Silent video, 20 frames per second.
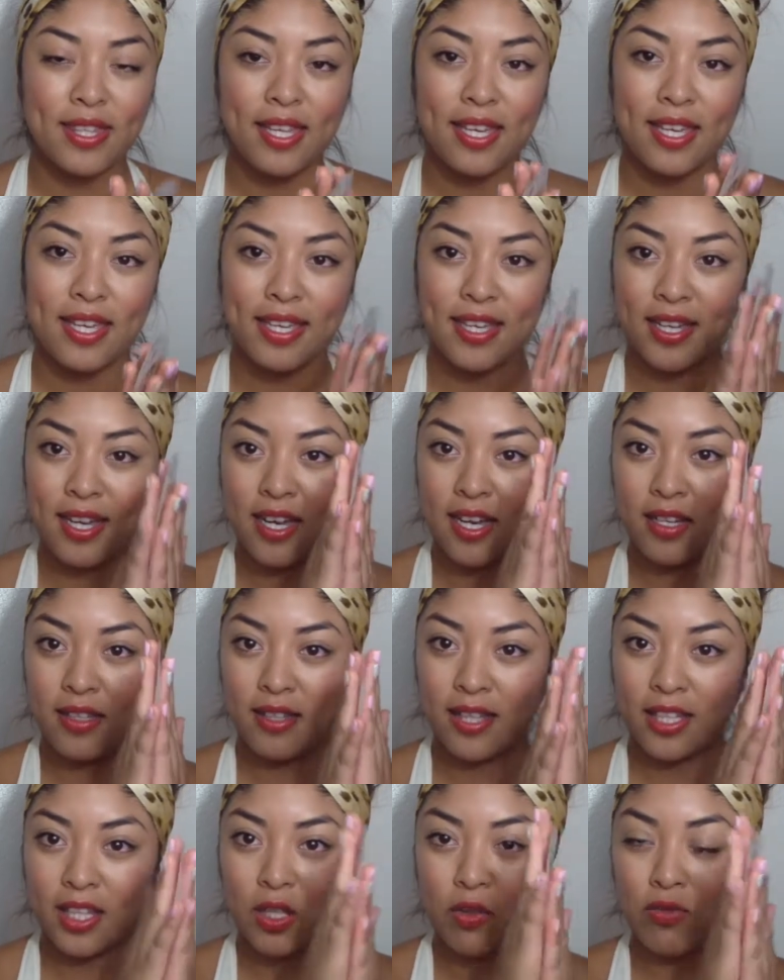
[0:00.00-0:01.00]
like
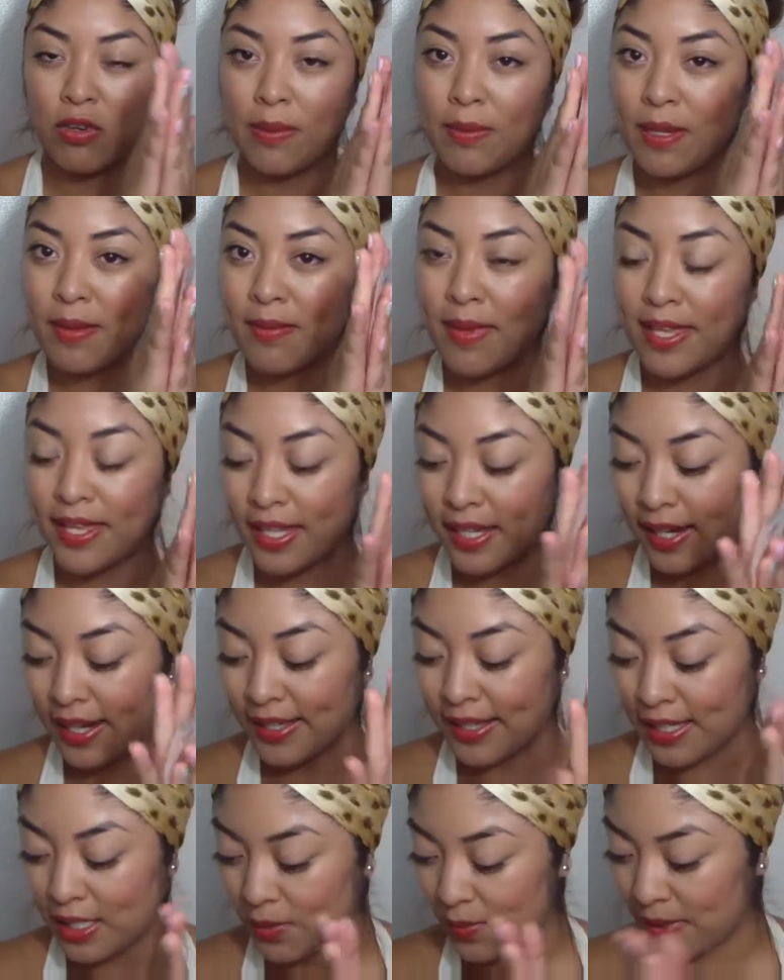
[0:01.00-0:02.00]
the rubbing method,
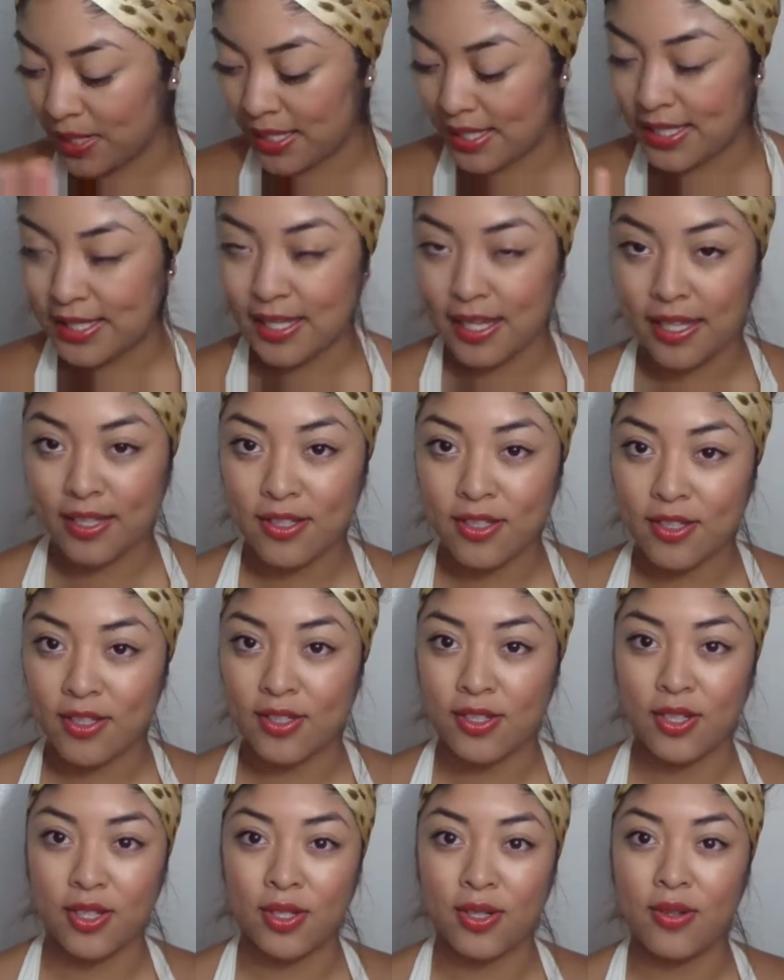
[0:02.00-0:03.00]
because that's what it said to
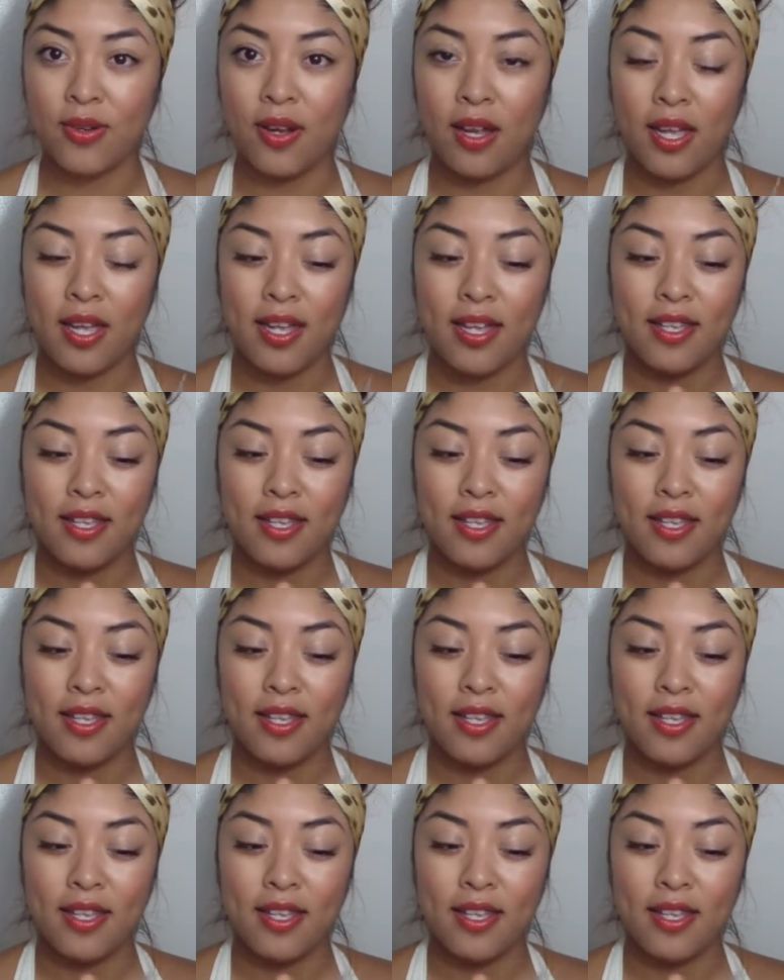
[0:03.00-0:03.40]
do.